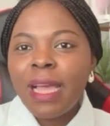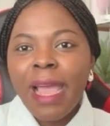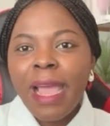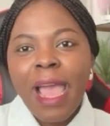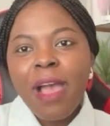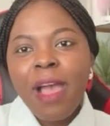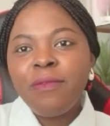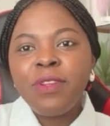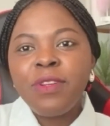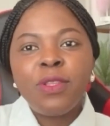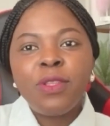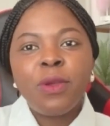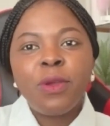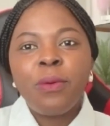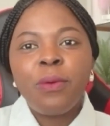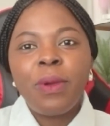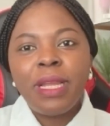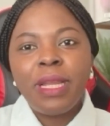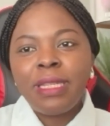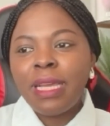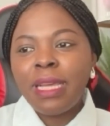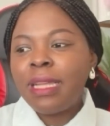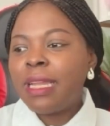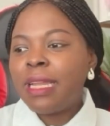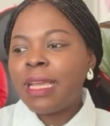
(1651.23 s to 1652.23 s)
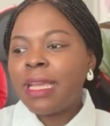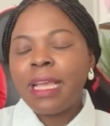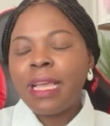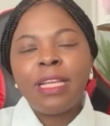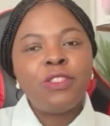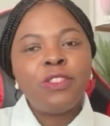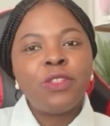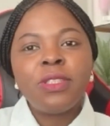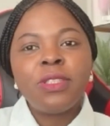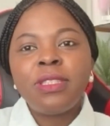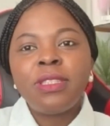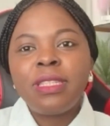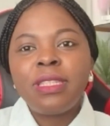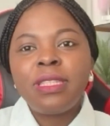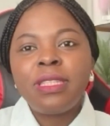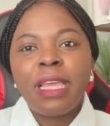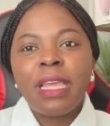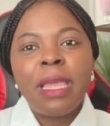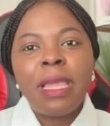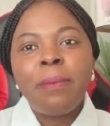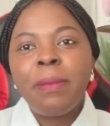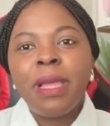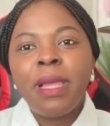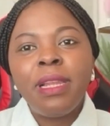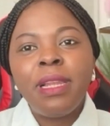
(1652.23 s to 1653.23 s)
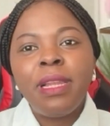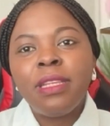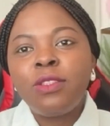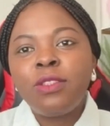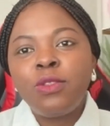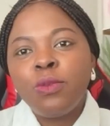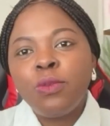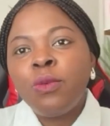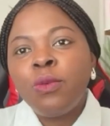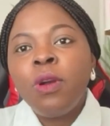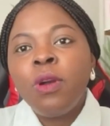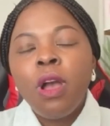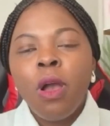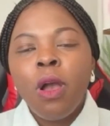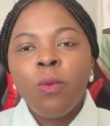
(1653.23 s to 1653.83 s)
I have it already, and I can just email it to